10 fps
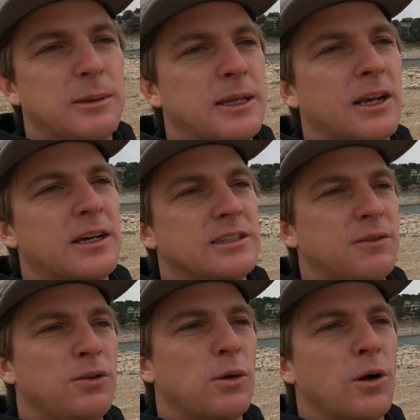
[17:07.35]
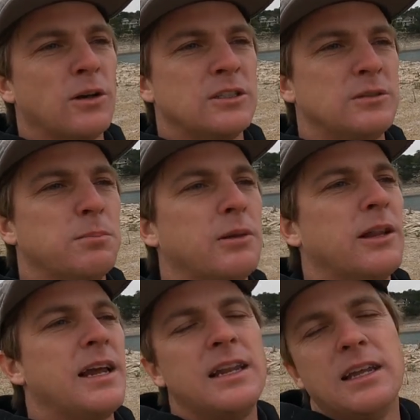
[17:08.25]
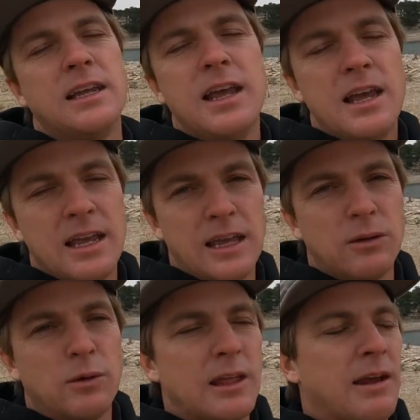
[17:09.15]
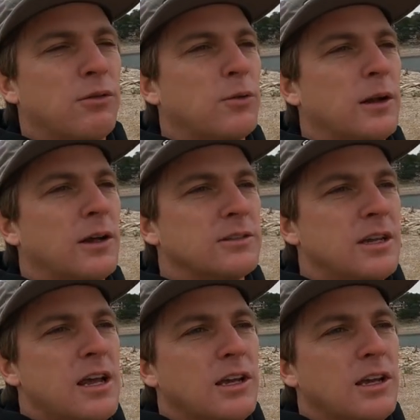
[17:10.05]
because if you are just blending in with everyone else,